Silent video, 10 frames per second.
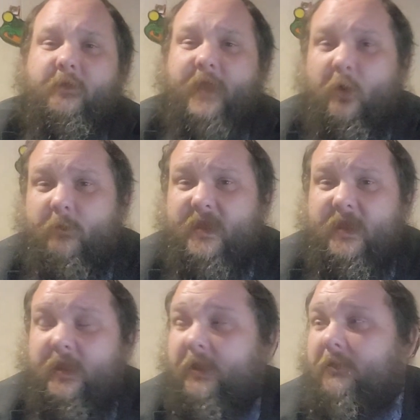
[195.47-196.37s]
That would
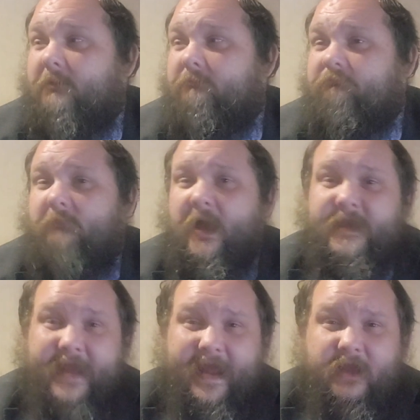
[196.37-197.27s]
be a
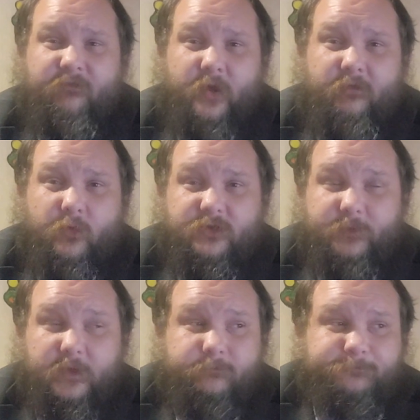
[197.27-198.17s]
negative reinforcement.